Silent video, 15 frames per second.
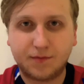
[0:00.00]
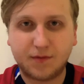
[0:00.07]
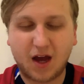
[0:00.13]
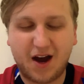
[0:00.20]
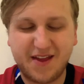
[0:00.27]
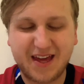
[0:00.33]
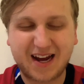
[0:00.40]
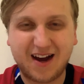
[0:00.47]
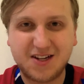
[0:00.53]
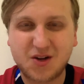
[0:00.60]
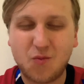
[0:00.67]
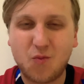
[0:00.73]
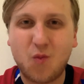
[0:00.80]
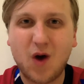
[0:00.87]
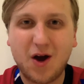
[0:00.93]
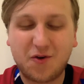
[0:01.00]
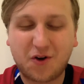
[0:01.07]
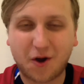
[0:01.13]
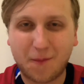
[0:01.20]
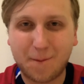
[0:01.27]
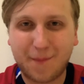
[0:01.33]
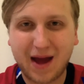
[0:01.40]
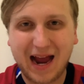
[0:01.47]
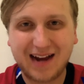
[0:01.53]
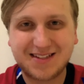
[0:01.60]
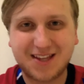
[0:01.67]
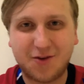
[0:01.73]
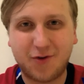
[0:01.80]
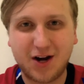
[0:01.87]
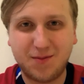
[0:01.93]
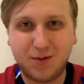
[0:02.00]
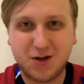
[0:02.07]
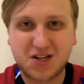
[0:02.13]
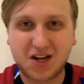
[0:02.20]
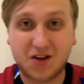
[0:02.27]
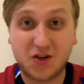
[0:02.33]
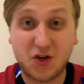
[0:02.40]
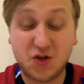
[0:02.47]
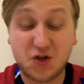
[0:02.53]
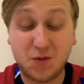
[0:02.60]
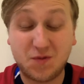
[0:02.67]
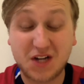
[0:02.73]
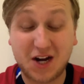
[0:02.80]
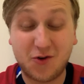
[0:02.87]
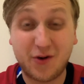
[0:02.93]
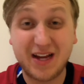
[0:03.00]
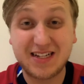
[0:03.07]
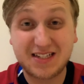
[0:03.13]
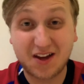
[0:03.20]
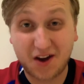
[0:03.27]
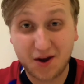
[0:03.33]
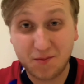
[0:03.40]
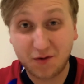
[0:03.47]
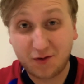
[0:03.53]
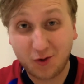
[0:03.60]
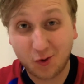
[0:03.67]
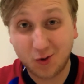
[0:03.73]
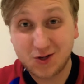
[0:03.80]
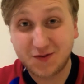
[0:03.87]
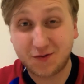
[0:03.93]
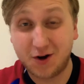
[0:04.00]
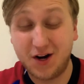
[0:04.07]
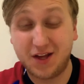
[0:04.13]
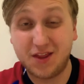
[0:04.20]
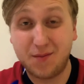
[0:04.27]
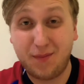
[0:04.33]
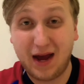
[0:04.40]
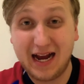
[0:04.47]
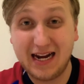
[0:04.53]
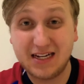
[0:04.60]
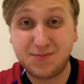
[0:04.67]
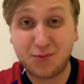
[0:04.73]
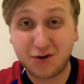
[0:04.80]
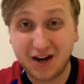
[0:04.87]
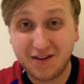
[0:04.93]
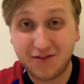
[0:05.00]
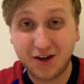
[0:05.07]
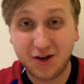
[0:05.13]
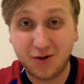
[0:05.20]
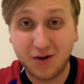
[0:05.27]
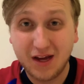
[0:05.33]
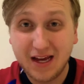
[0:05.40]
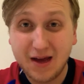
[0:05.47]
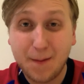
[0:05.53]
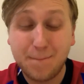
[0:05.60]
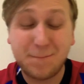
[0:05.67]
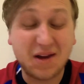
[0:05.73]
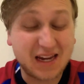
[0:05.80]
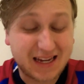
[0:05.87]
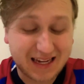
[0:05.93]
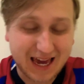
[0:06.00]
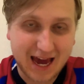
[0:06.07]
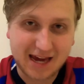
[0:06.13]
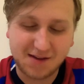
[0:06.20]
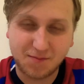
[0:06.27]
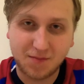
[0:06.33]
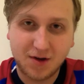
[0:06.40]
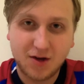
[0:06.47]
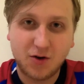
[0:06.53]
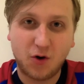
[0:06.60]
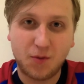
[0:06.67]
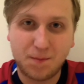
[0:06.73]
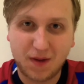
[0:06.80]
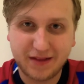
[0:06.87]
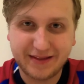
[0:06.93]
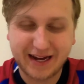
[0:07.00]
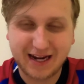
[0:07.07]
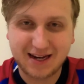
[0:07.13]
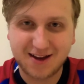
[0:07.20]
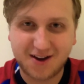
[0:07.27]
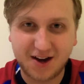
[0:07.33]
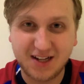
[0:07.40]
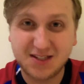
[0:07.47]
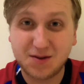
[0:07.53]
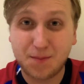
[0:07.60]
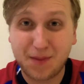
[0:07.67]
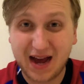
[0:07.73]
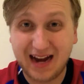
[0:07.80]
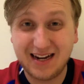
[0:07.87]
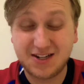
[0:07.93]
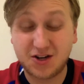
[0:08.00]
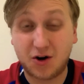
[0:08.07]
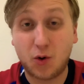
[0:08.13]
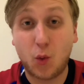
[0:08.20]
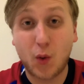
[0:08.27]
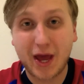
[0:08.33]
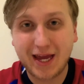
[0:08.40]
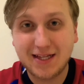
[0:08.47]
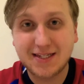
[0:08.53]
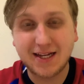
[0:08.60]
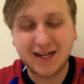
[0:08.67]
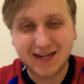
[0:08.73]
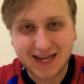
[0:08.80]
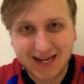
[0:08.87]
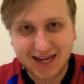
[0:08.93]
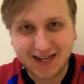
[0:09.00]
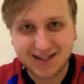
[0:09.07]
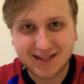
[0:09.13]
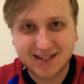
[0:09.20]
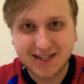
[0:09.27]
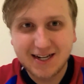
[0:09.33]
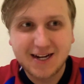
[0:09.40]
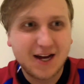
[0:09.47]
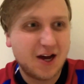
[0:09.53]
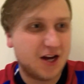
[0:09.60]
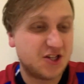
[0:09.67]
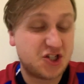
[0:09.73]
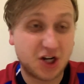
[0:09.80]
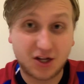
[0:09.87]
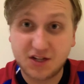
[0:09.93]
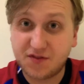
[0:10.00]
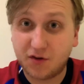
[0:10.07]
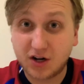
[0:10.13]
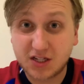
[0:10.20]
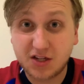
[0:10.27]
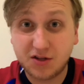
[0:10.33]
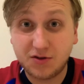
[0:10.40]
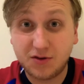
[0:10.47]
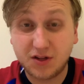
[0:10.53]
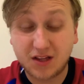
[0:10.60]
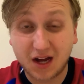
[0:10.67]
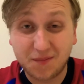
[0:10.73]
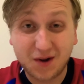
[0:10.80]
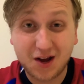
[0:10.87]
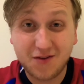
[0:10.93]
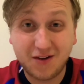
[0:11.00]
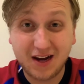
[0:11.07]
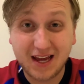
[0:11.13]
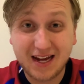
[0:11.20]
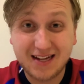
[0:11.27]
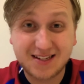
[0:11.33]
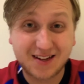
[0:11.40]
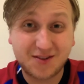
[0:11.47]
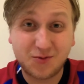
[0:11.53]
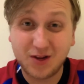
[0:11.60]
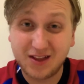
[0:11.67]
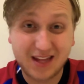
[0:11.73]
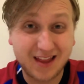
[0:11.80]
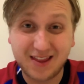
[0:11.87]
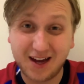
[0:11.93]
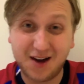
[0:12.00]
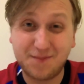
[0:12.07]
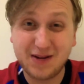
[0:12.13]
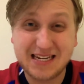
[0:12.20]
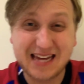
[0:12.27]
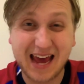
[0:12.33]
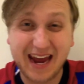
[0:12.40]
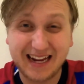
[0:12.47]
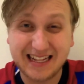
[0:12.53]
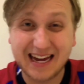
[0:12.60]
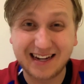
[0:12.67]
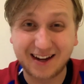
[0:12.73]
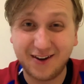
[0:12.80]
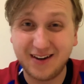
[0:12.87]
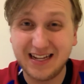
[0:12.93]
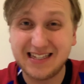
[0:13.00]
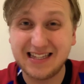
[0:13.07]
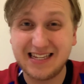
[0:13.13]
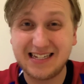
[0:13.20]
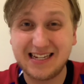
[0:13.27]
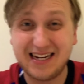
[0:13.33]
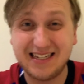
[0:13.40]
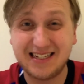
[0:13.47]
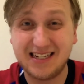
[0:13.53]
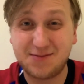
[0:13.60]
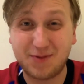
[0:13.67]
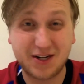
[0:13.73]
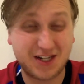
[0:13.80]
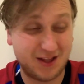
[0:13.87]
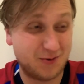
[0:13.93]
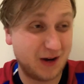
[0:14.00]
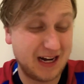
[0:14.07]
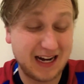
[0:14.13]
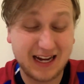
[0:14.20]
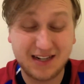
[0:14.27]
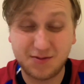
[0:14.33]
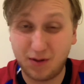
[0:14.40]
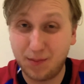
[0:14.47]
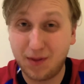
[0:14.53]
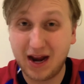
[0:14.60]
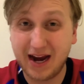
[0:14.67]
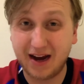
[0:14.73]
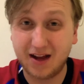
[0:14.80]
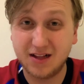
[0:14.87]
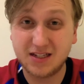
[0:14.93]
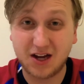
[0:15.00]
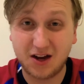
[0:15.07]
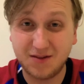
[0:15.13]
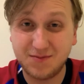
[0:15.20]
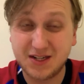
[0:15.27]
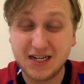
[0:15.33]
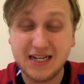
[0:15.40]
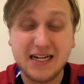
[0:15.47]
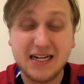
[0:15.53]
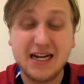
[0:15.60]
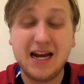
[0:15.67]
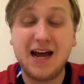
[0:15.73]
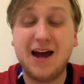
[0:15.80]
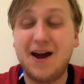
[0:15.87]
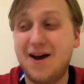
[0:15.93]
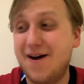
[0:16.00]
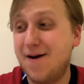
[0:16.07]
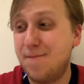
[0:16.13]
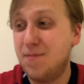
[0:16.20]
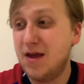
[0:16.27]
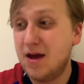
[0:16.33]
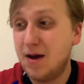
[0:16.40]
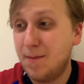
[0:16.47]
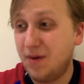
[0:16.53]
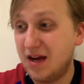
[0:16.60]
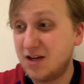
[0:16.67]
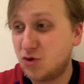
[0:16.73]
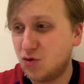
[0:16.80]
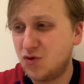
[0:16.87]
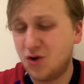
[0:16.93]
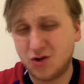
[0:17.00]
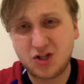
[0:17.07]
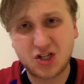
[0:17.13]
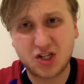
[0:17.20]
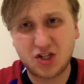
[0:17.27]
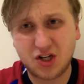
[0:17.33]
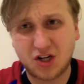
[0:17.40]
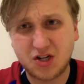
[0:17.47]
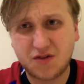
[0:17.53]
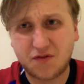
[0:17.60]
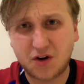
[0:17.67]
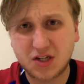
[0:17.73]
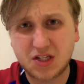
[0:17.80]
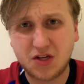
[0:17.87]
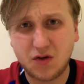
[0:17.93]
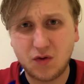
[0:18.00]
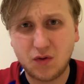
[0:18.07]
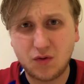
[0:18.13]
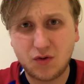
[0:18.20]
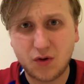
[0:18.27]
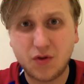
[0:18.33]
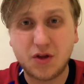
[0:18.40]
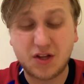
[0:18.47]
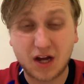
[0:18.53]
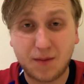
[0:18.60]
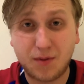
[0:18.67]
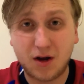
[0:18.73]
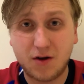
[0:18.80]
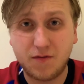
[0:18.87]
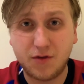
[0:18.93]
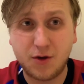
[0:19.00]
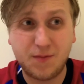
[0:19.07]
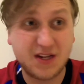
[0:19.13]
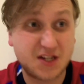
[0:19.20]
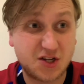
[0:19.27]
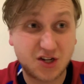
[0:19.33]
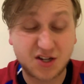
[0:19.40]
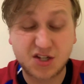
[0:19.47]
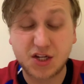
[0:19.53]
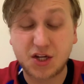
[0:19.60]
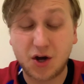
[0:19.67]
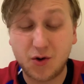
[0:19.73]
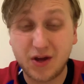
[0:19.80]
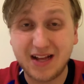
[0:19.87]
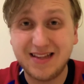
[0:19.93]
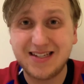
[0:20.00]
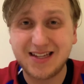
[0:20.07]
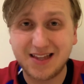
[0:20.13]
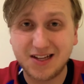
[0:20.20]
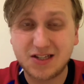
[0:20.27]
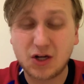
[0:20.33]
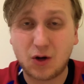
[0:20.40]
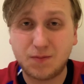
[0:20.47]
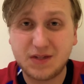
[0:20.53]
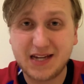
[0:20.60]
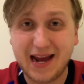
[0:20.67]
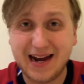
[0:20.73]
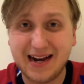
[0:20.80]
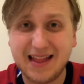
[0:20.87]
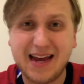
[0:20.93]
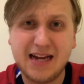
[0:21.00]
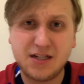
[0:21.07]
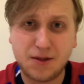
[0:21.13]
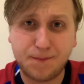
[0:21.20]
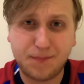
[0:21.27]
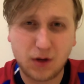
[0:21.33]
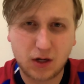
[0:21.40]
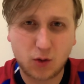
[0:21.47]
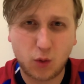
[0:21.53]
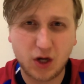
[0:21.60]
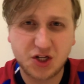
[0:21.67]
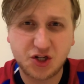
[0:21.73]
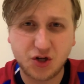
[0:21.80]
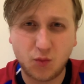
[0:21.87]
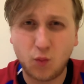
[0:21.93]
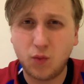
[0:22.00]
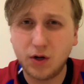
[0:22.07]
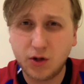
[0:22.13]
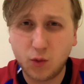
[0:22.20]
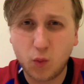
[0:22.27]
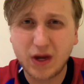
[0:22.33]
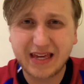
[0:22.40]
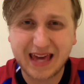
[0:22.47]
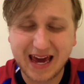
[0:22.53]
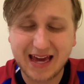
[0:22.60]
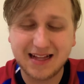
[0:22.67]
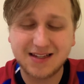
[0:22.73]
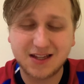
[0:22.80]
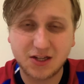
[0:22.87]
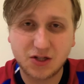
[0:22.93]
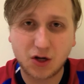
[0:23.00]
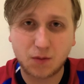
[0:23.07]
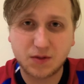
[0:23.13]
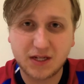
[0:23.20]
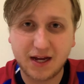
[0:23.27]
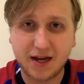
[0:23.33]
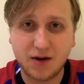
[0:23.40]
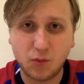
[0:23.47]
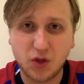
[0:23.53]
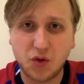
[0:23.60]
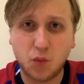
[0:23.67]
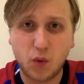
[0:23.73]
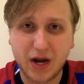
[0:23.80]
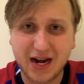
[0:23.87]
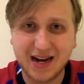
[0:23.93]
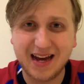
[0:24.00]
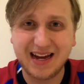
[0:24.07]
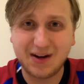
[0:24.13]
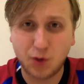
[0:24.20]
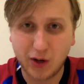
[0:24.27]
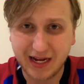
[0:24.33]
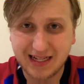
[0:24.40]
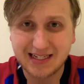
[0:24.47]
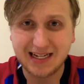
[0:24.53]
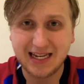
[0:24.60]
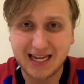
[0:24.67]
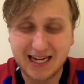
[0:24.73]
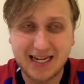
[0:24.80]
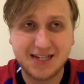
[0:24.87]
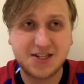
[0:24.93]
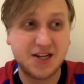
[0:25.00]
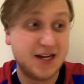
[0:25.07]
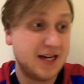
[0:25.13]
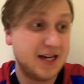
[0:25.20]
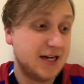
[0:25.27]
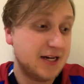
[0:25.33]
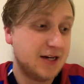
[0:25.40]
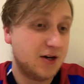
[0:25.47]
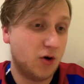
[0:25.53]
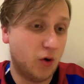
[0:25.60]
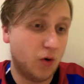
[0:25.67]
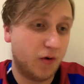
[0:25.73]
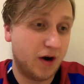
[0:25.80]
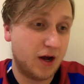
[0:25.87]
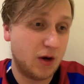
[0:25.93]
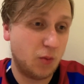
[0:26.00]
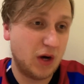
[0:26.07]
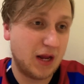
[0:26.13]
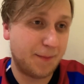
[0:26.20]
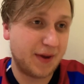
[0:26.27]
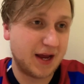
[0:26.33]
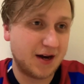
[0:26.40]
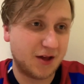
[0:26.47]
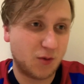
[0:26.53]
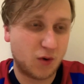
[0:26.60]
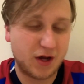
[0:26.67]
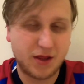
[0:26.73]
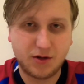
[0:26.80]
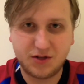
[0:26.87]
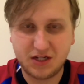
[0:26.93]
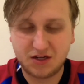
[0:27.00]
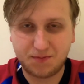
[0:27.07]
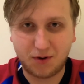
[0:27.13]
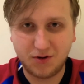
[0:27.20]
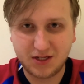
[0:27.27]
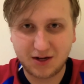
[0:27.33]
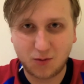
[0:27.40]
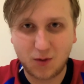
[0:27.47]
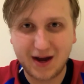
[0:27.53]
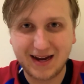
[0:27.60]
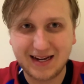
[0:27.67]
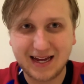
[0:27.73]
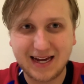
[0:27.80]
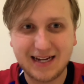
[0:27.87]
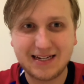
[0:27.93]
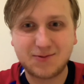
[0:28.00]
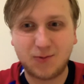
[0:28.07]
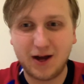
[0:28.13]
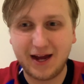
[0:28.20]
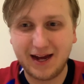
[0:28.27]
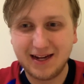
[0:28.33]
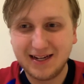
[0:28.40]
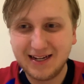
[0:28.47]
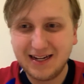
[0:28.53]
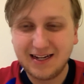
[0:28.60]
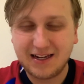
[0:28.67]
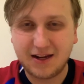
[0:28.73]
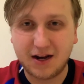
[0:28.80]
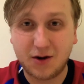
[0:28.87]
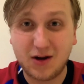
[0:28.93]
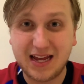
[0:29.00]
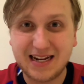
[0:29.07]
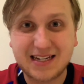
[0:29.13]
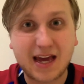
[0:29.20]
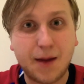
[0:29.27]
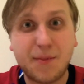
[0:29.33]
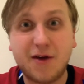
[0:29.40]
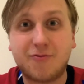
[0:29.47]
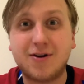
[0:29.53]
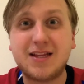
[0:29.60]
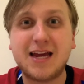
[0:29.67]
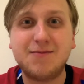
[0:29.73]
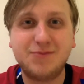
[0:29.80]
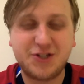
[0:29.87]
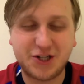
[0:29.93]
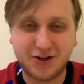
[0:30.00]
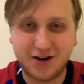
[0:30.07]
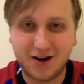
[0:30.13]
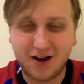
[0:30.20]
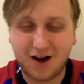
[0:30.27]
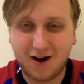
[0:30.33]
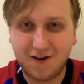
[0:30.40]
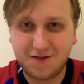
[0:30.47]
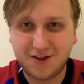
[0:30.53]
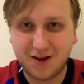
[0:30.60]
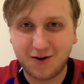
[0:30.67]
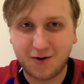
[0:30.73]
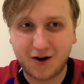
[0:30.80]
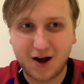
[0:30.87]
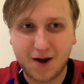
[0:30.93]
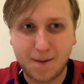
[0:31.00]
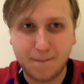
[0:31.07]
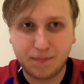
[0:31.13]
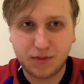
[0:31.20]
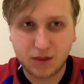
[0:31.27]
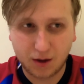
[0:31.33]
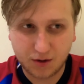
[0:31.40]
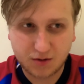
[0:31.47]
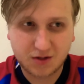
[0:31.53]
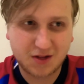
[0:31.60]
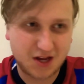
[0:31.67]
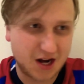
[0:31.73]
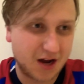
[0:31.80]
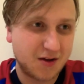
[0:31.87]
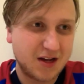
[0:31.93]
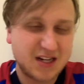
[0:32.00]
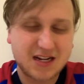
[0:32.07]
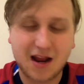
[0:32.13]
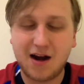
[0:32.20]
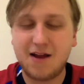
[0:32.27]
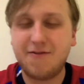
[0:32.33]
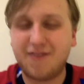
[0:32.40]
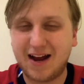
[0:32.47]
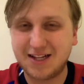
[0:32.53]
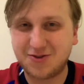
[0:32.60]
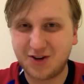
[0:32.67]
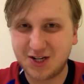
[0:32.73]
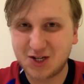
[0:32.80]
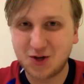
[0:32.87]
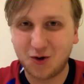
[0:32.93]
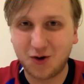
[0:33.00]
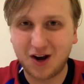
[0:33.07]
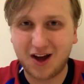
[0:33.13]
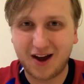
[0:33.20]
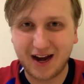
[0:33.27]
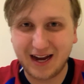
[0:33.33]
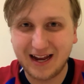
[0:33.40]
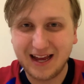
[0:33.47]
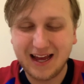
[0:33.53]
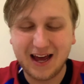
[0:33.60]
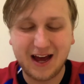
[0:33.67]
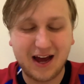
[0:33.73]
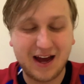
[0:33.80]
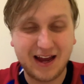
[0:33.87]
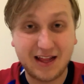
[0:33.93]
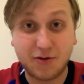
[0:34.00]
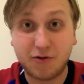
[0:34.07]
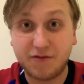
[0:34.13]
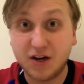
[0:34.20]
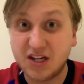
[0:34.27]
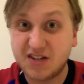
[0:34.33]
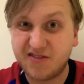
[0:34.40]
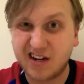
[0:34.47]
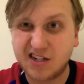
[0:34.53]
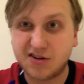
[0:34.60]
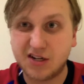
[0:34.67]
Hi there guys and welcome back to the RedandbluesiteYT YouTube channel. It's time of course for another Palace preview. Big game on Monday night. Palace are away to Leeds. A chance for us to do the double over Leeds. I didn't think I'd be saying that going into the season, especially the way Leeds have been playing at times. But it's not just a chance for us to do the double over them, it's a chance to go into the top 10. And that is the big question. Will we get into the top 10 with a win away to Leeds? Or will it be another one of those disappointing away days where, you know, Leeds get a bit of redemption after those, you know, slightly flattering scoreline in the reverse fixture at